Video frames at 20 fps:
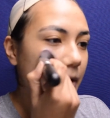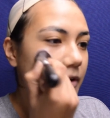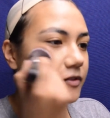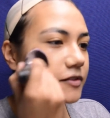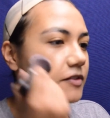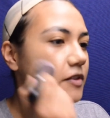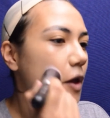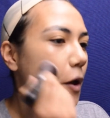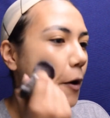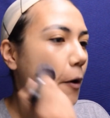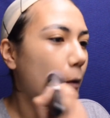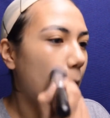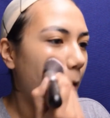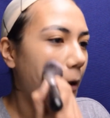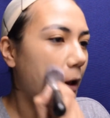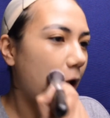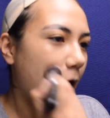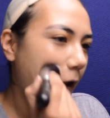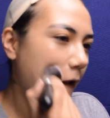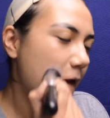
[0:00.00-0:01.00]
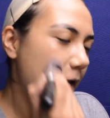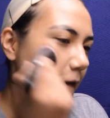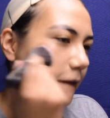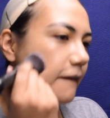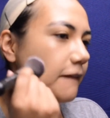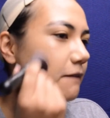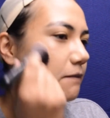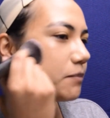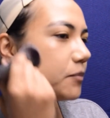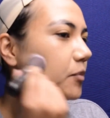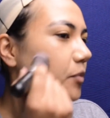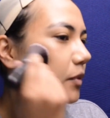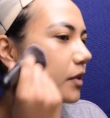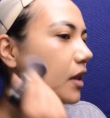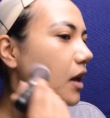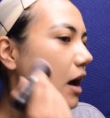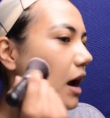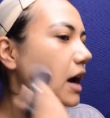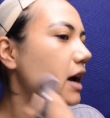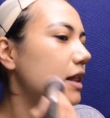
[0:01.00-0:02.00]
So
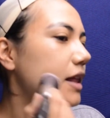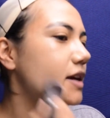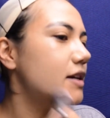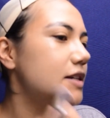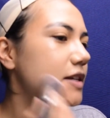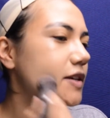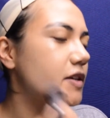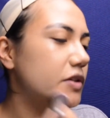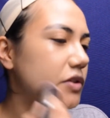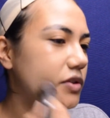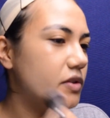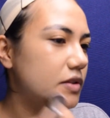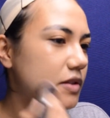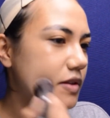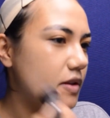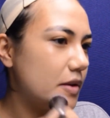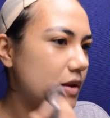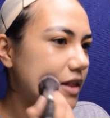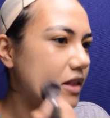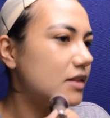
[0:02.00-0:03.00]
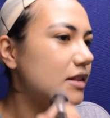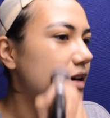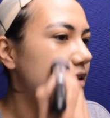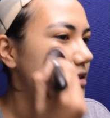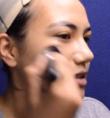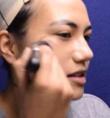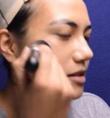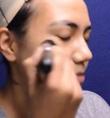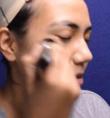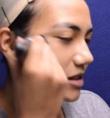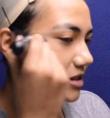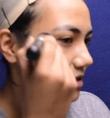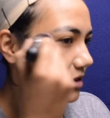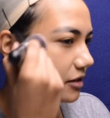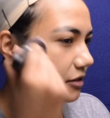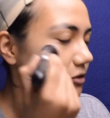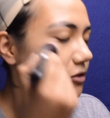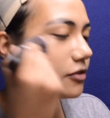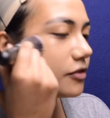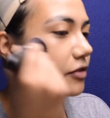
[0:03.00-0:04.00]
I like to use less
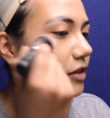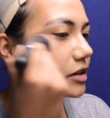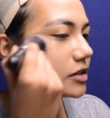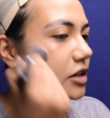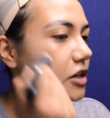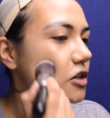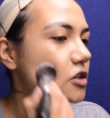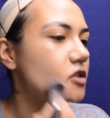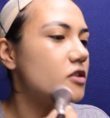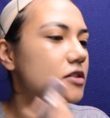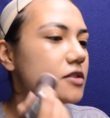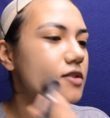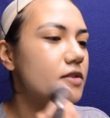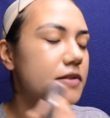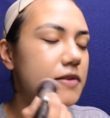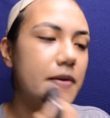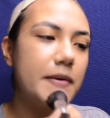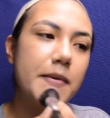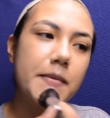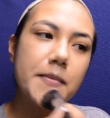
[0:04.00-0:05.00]
expensive foundations